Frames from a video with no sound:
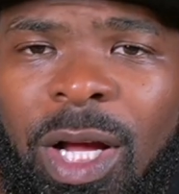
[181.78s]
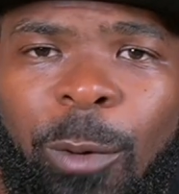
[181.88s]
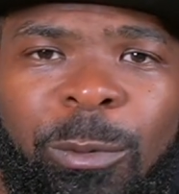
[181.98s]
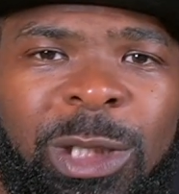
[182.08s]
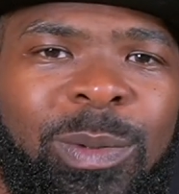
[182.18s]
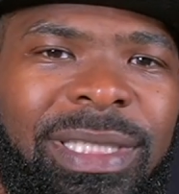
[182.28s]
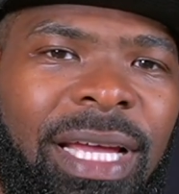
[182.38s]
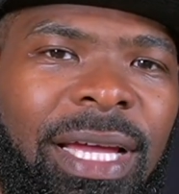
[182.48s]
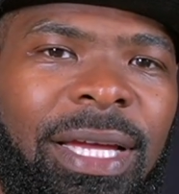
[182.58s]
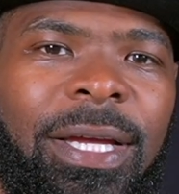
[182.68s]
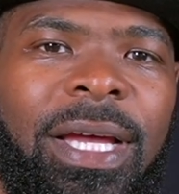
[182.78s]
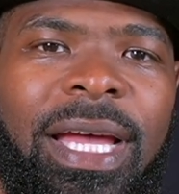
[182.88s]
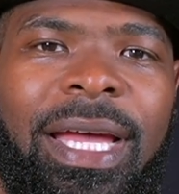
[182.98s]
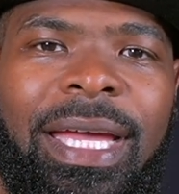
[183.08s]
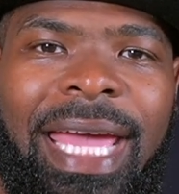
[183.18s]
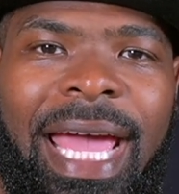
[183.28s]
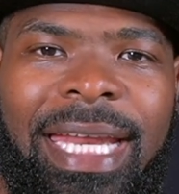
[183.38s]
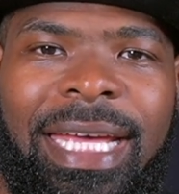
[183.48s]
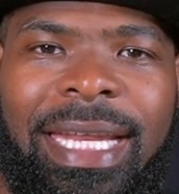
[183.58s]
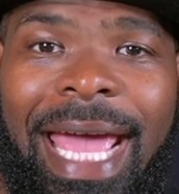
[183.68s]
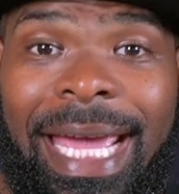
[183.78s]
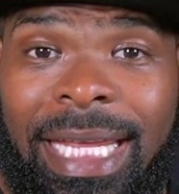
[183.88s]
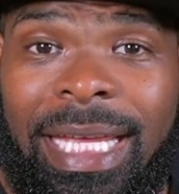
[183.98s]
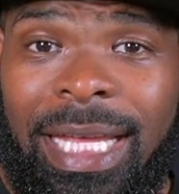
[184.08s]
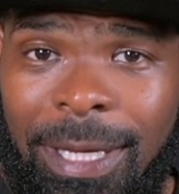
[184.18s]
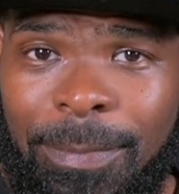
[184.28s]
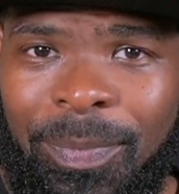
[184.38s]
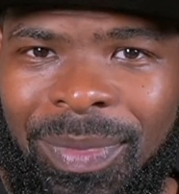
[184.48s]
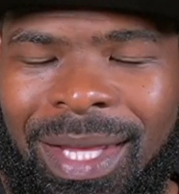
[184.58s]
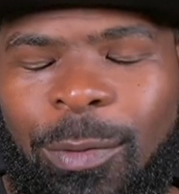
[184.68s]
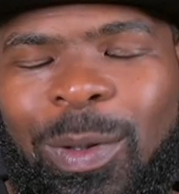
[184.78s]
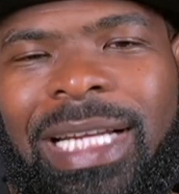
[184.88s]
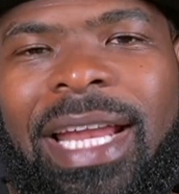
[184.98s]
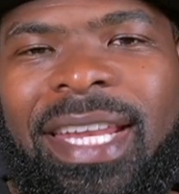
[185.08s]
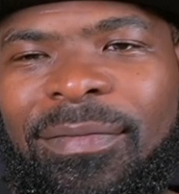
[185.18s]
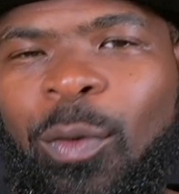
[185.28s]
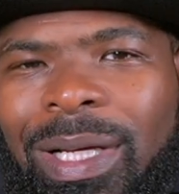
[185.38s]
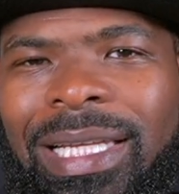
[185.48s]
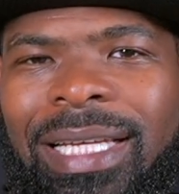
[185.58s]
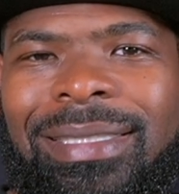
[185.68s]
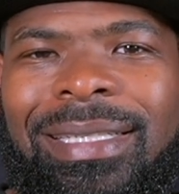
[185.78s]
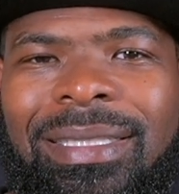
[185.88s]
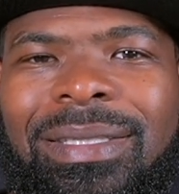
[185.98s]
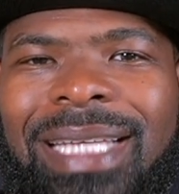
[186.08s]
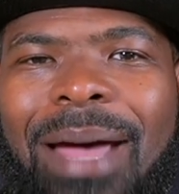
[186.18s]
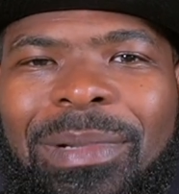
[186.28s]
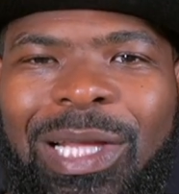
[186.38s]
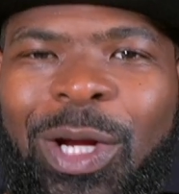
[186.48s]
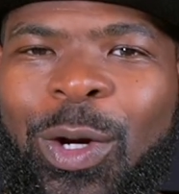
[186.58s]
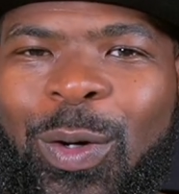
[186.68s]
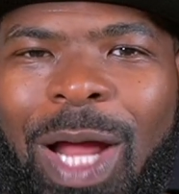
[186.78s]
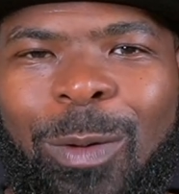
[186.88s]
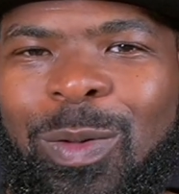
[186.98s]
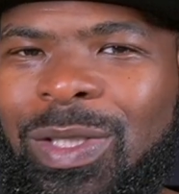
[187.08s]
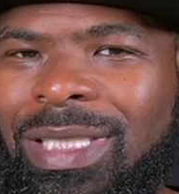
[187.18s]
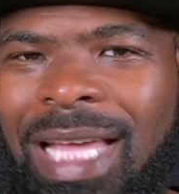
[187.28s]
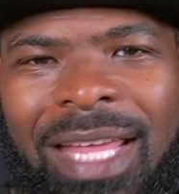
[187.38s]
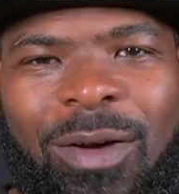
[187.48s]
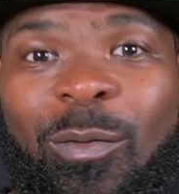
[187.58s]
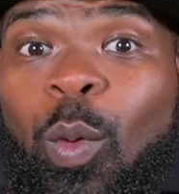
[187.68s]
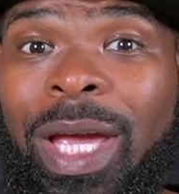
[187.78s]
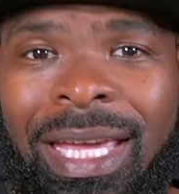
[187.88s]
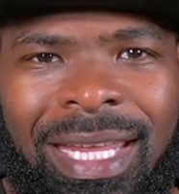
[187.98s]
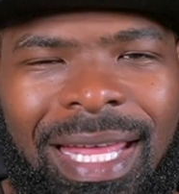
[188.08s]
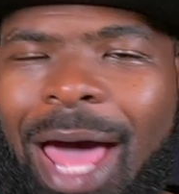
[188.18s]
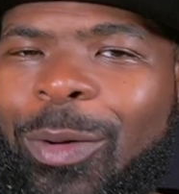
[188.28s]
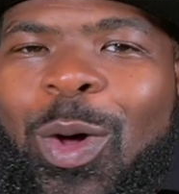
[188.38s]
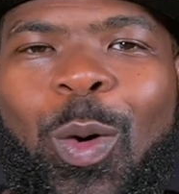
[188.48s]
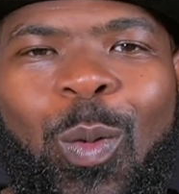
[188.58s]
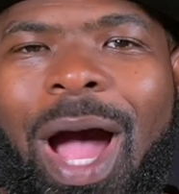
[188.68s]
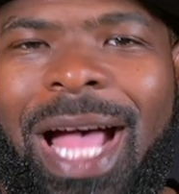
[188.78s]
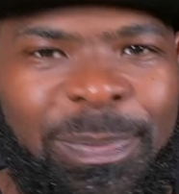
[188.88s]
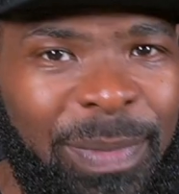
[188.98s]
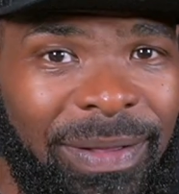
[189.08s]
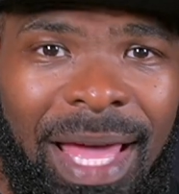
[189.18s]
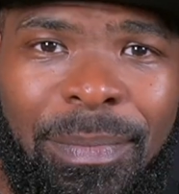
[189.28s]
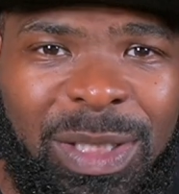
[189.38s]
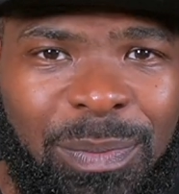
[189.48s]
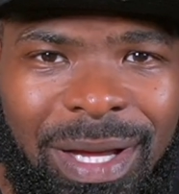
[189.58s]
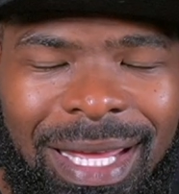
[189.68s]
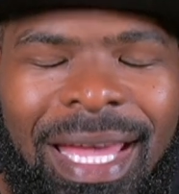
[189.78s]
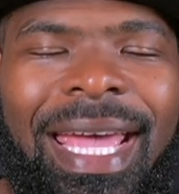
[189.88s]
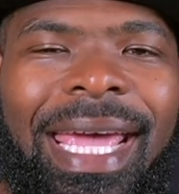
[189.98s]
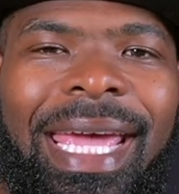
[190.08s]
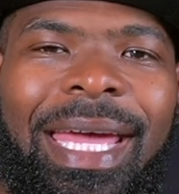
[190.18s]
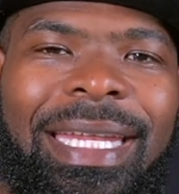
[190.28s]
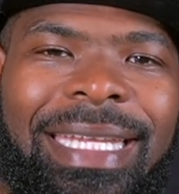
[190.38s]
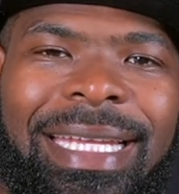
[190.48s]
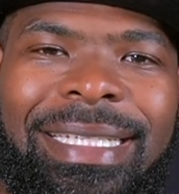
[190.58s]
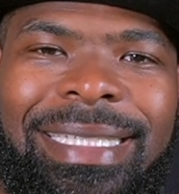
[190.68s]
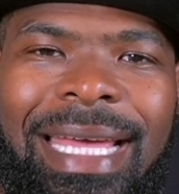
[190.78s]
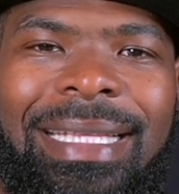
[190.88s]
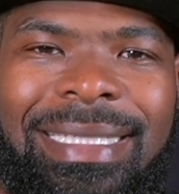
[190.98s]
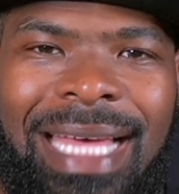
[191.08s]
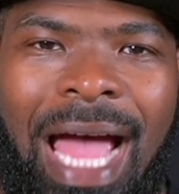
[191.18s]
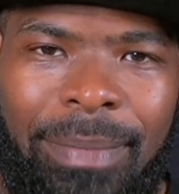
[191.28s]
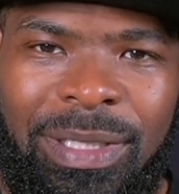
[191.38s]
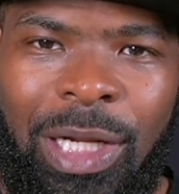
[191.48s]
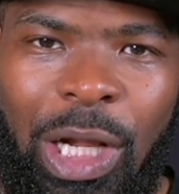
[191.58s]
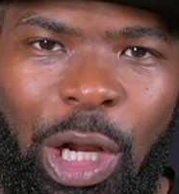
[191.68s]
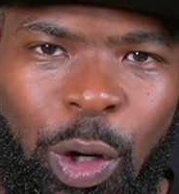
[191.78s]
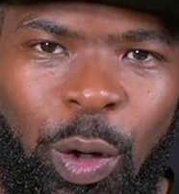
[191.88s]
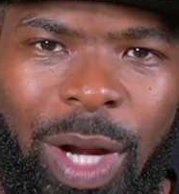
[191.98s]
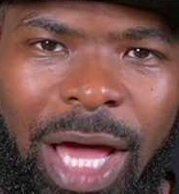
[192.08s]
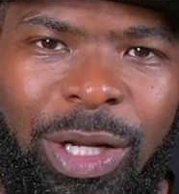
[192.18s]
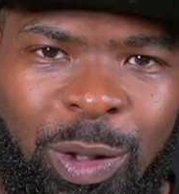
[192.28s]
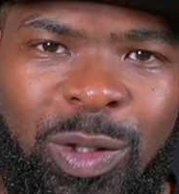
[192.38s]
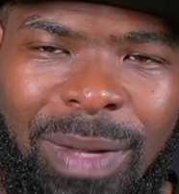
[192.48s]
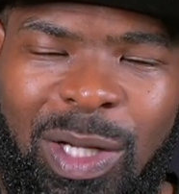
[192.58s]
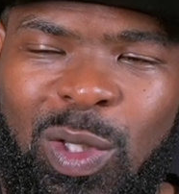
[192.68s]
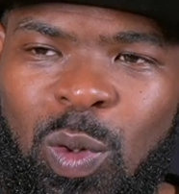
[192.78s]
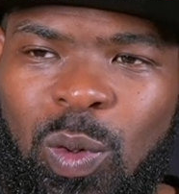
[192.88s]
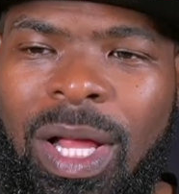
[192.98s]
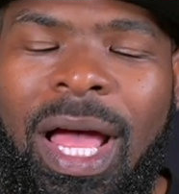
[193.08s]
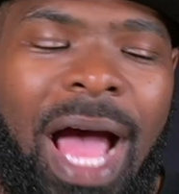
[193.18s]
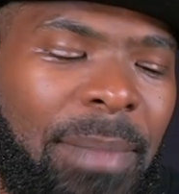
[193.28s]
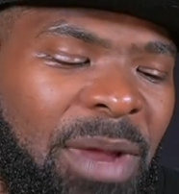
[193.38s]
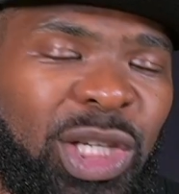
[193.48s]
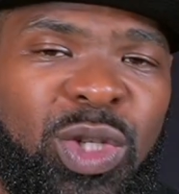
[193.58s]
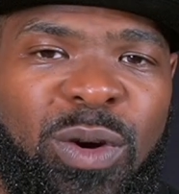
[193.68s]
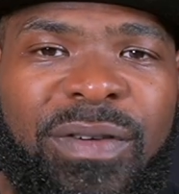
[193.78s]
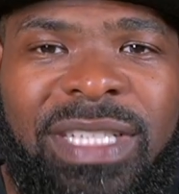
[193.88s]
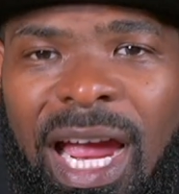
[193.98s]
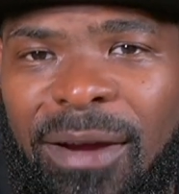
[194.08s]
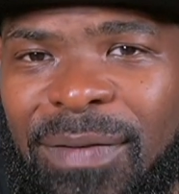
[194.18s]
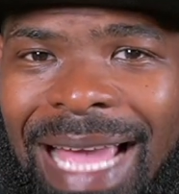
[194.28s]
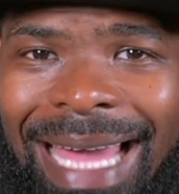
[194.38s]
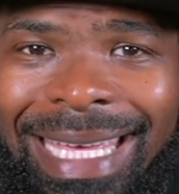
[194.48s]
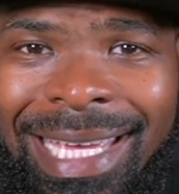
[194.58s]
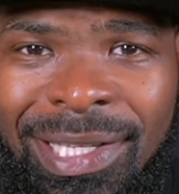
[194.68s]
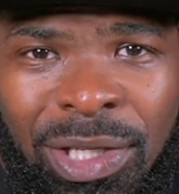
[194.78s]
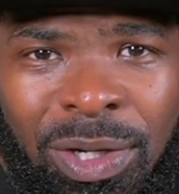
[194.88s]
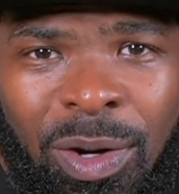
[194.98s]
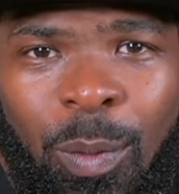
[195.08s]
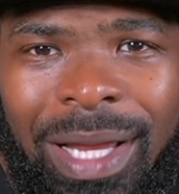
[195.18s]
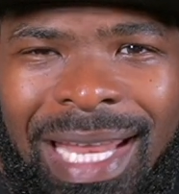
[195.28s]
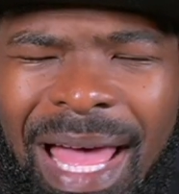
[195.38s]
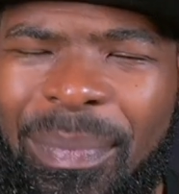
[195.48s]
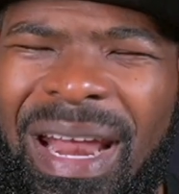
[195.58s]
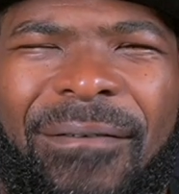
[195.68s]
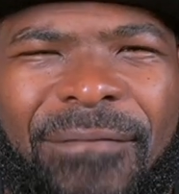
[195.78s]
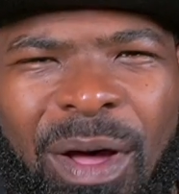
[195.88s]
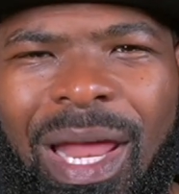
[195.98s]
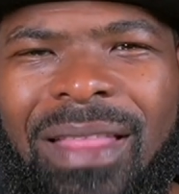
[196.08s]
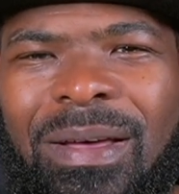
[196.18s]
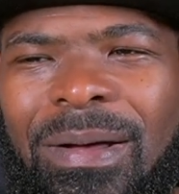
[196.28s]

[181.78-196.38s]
which was a Canon 80D, which I never really took the time to learn. I was just kind of winging it. I don't know why I spent that much money and didn't take the time to learn how to use my tool. I'm not sure if photography got easier or whatnot, but I felt like the